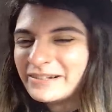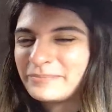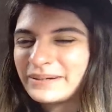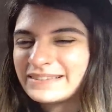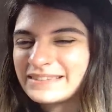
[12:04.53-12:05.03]

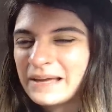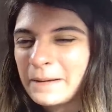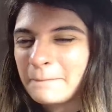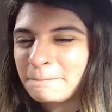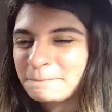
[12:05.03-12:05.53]
But
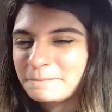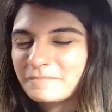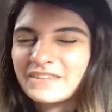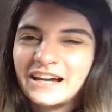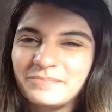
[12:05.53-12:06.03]

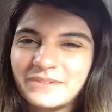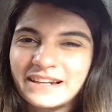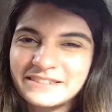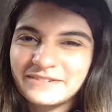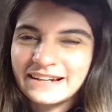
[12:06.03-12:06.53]
yeah, it
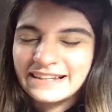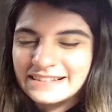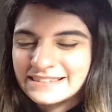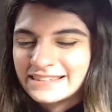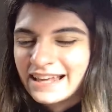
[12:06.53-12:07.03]
is what it
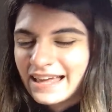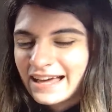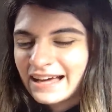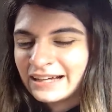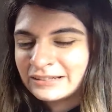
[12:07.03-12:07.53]
is.
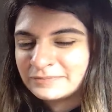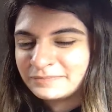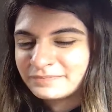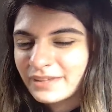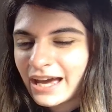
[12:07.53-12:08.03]

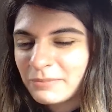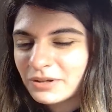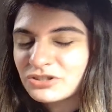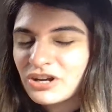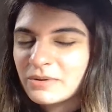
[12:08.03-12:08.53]
I'm
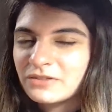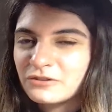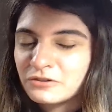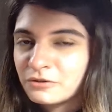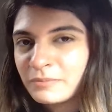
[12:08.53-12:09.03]
gonna try
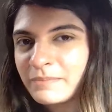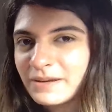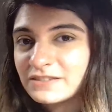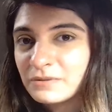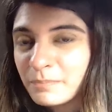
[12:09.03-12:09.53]
to do my
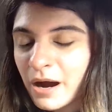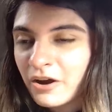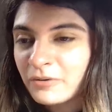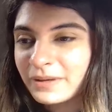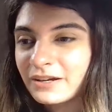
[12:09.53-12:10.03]
best
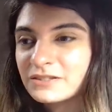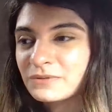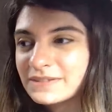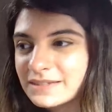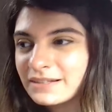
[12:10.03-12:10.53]
tomorrow, because we
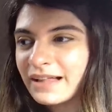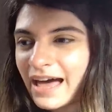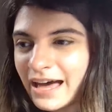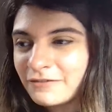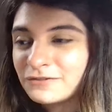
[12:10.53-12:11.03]
still
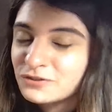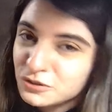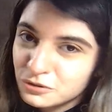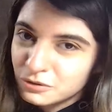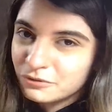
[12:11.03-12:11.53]
have
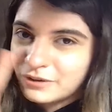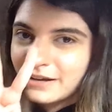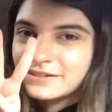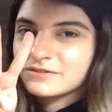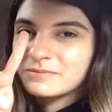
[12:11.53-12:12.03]
2
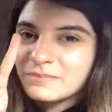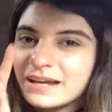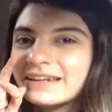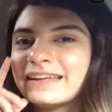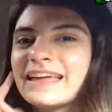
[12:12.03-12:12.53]
rounds
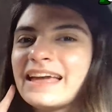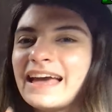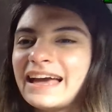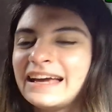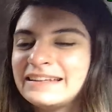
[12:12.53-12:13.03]
remaining,
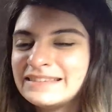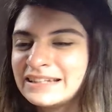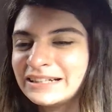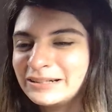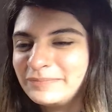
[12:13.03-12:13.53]
and
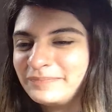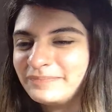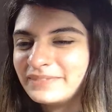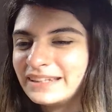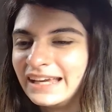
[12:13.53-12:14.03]

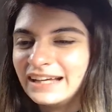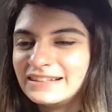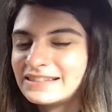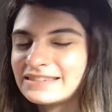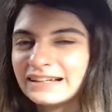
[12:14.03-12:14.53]
yeah, this
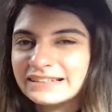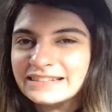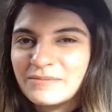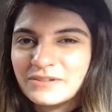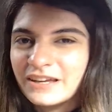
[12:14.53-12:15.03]
is not the
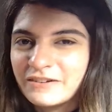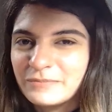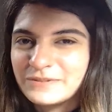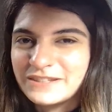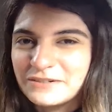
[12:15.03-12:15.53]
time to give up.
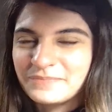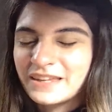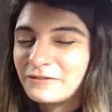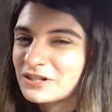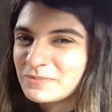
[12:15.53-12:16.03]
So
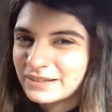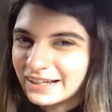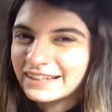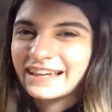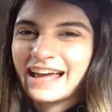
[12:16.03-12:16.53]
wish me
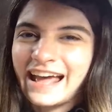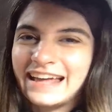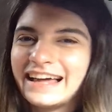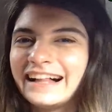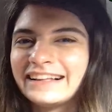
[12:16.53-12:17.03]
luck, and
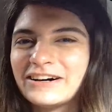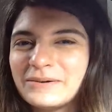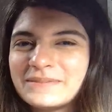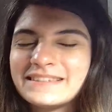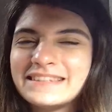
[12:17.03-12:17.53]
I'll
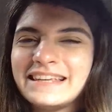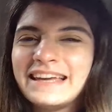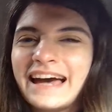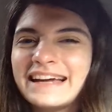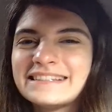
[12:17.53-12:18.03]
hope to see you
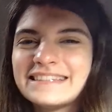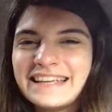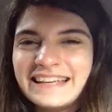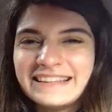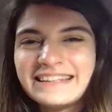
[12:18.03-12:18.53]
guys
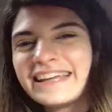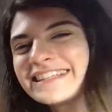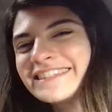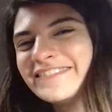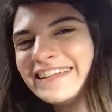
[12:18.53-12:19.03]
in the
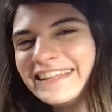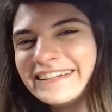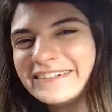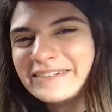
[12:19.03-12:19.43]
next video.